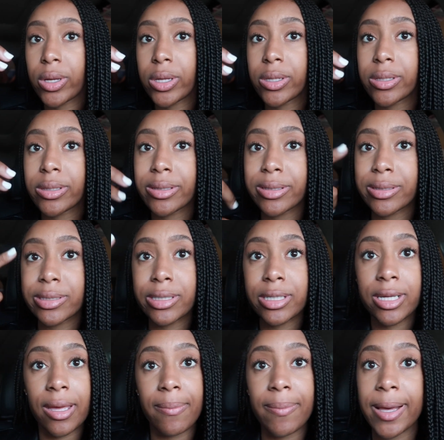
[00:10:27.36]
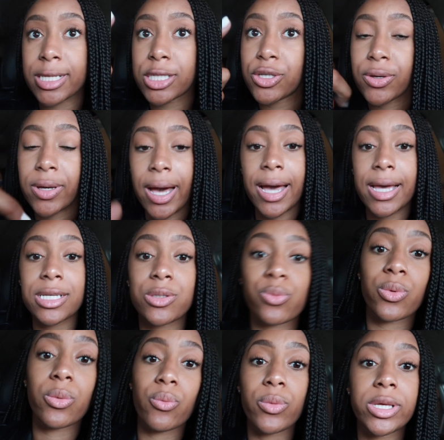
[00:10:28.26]
will get back to you guys
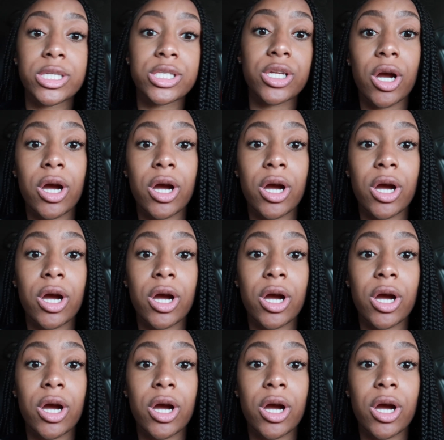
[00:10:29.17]
when we